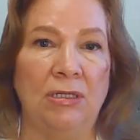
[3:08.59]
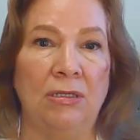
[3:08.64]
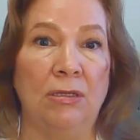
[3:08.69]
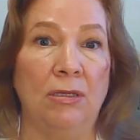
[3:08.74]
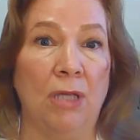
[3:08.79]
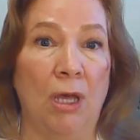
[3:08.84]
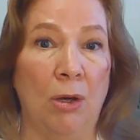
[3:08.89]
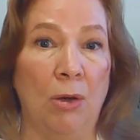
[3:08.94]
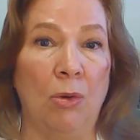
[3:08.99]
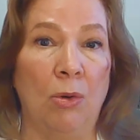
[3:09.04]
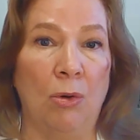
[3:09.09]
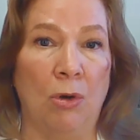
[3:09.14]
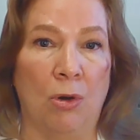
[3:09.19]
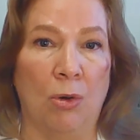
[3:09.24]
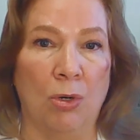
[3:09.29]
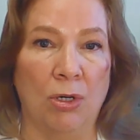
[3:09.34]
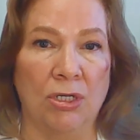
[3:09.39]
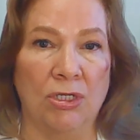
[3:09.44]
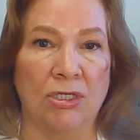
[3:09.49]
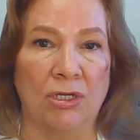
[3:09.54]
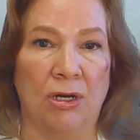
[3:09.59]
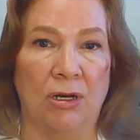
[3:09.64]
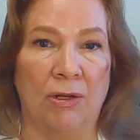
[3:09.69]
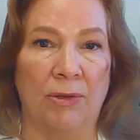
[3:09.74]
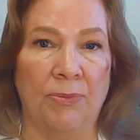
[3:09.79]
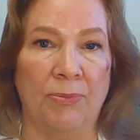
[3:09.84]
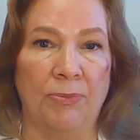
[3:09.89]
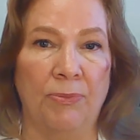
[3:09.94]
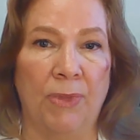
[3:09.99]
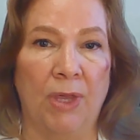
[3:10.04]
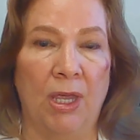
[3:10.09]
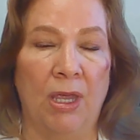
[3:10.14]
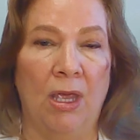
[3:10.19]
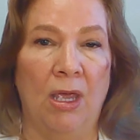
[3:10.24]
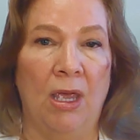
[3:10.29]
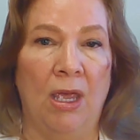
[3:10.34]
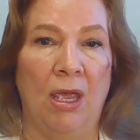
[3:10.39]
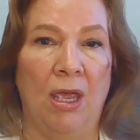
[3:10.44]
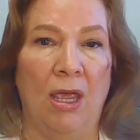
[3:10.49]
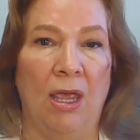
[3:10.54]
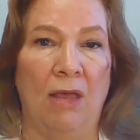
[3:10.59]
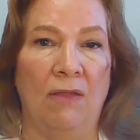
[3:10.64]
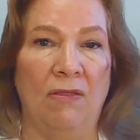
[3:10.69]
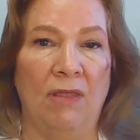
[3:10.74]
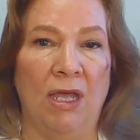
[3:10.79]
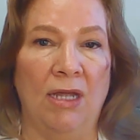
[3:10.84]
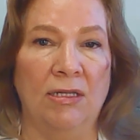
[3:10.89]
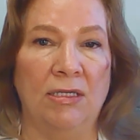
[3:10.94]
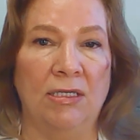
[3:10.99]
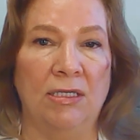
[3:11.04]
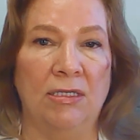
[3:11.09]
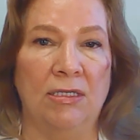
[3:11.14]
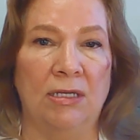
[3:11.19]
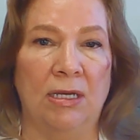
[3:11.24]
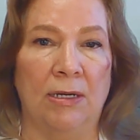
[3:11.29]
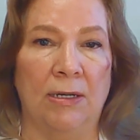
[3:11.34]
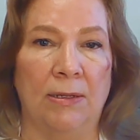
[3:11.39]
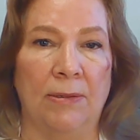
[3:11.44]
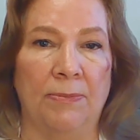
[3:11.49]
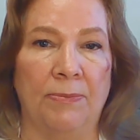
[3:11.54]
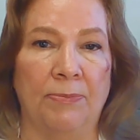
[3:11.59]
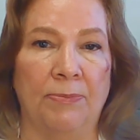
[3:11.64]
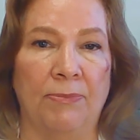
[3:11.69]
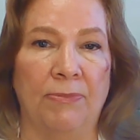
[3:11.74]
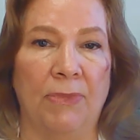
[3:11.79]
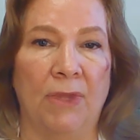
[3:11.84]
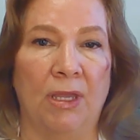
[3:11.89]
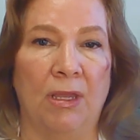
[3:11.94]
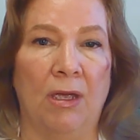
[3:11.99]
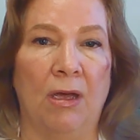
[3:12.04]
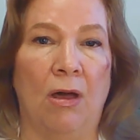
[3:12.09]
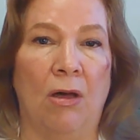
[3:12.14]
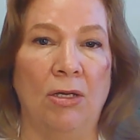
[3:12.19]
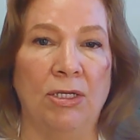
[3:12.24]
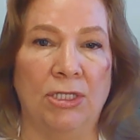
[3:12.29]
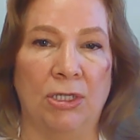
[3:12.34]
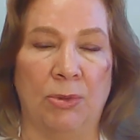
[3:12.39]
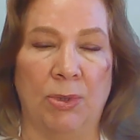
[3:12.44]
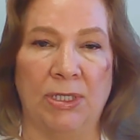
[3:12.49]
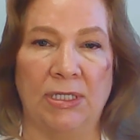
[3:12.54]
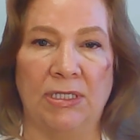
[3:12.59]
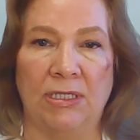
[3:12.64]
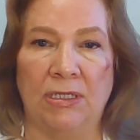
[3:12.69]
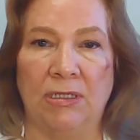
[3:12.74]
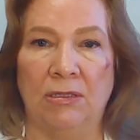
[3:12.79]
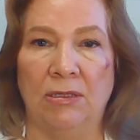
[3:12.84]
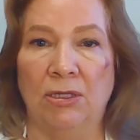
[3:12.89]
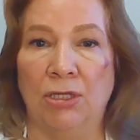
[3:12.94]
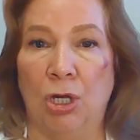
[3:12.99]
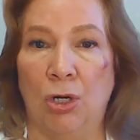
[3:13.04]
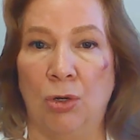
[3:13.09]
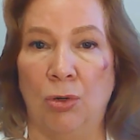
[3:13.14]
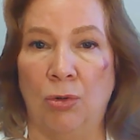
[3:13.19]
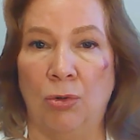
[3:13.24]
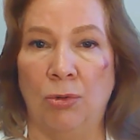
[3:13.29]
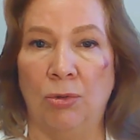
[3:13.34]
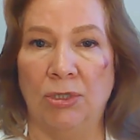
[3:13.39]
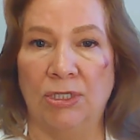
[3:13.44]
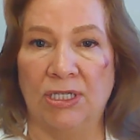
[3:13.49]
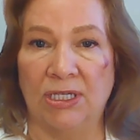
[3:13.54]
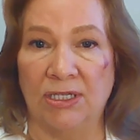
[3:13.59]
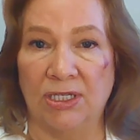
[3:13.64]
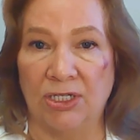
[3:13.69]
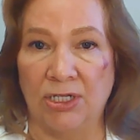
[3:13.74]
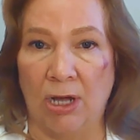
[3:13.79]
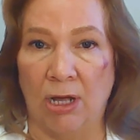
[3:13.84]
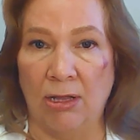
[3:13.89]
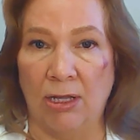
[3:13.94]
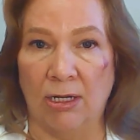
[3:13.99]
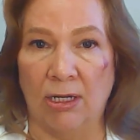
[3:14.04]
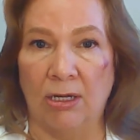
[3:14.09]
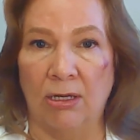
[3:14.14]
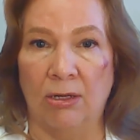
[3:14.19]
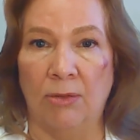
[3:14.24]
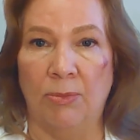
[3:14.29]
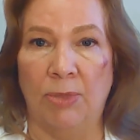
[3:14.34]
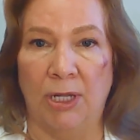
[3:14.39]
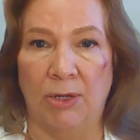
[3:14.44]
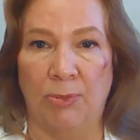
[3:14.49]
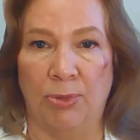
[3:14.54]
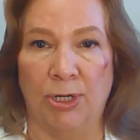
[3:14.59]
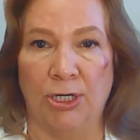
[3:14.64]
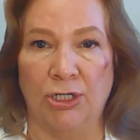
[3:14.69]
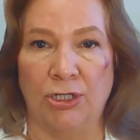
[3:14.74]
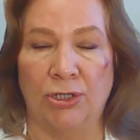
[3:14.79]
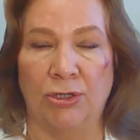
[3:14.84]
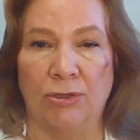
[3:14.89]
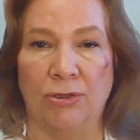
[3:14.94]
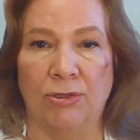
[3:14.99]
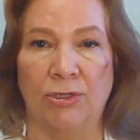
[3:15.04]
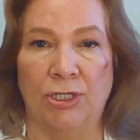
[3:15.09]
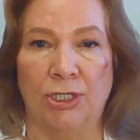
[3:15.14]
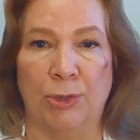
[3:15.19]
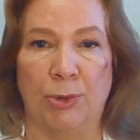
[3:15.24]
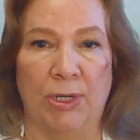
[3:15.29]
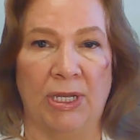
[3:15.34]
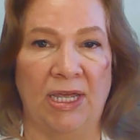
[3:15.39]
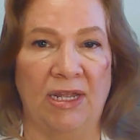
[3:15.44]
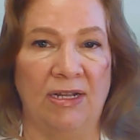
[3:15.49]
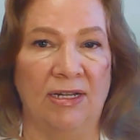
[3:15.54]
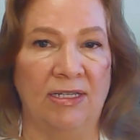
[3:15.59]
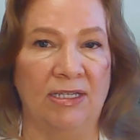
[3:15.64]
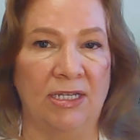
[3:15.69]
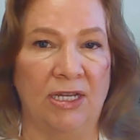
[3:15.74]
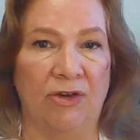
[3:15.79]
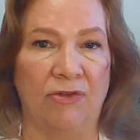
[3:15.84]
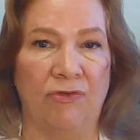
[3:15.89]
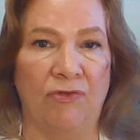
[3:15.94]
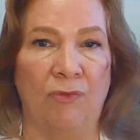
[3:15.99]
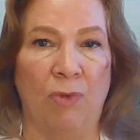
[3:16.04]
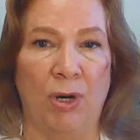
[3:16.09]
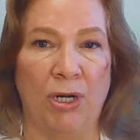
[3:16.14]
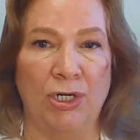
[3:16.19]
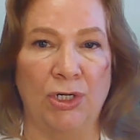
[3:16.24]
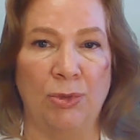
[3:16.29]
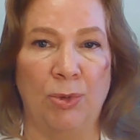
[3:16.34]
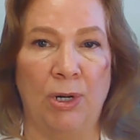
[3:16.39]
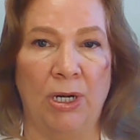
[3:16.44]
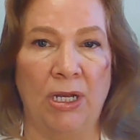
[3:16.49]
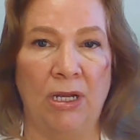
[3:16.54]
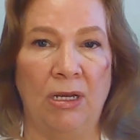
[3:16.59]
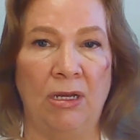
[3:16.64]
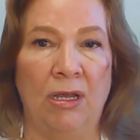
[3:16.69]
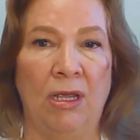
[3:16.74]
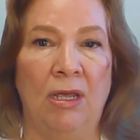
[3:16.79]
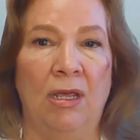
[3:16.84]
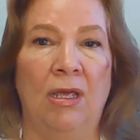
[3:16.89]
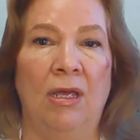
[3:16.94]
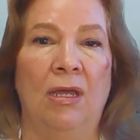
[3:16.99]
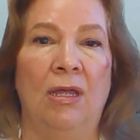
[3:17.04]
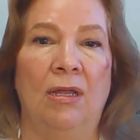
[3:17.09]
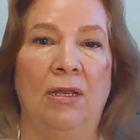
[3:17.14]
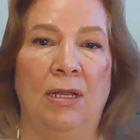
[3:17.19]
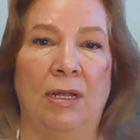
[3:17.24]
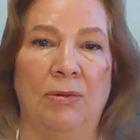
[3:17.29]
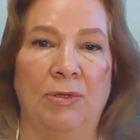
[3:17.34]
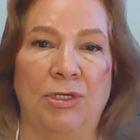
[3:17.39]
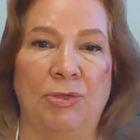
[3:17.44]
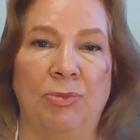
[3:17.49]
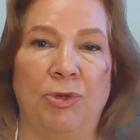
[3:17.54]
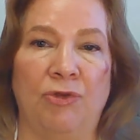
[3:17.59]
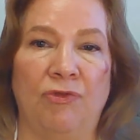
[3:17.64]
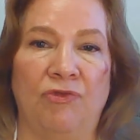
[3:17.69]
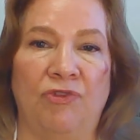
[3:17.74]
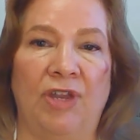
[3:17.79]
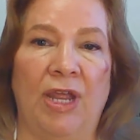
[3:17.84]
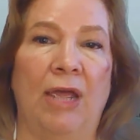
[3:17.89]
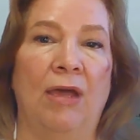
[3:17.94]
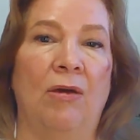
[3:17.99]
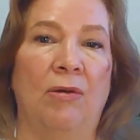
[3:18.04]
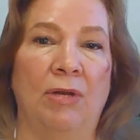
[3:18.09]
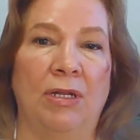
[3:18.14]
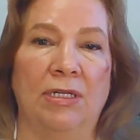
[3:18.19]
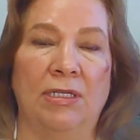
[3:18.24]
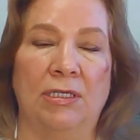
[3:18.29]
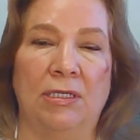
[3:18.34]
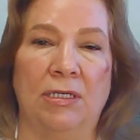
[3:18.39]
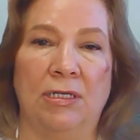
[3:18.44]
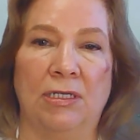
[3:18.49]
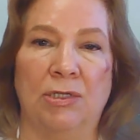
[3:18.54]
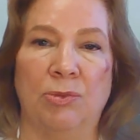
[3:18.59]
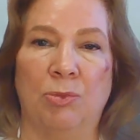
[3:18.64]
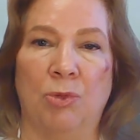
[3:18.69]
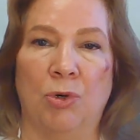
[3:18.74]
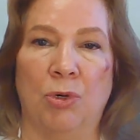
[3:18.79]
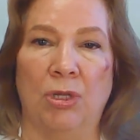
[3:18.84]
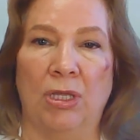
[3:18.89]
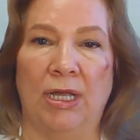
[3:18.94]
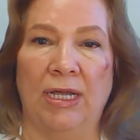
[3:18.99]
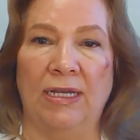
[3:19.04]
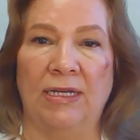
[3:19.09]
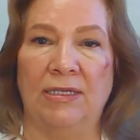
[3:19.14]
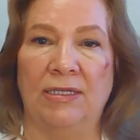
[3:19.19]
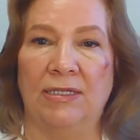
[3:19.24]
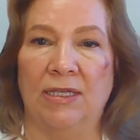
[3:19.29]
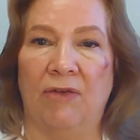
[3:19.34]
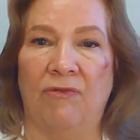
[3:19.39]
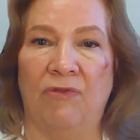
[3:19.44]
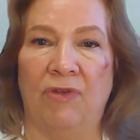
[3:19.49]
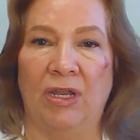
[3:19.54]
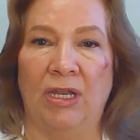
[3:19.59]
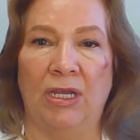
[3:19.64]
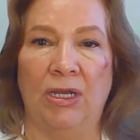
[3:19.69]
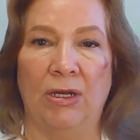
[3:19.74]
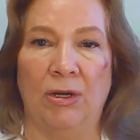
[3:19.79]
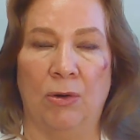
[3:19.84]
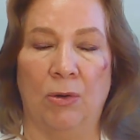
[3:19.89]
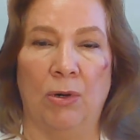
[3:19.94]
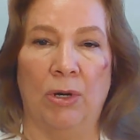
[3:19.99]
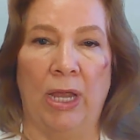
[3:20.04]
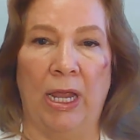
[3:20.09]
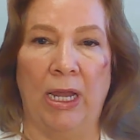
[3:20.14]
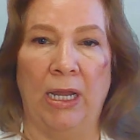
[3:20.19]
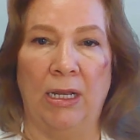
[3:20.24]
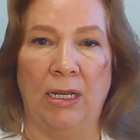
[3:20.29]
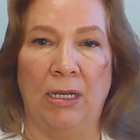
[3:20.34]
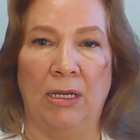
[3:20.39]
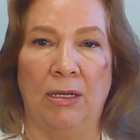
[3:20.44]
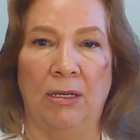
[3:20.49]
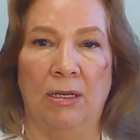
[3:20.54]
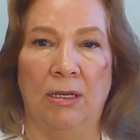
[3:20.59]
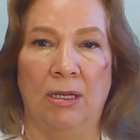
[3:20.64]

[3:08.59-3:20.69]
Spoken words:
low cortisol. And that's also I see low systolic blood pressure. So again, instead of 120, now it's moved down. It's more like 70 or 80.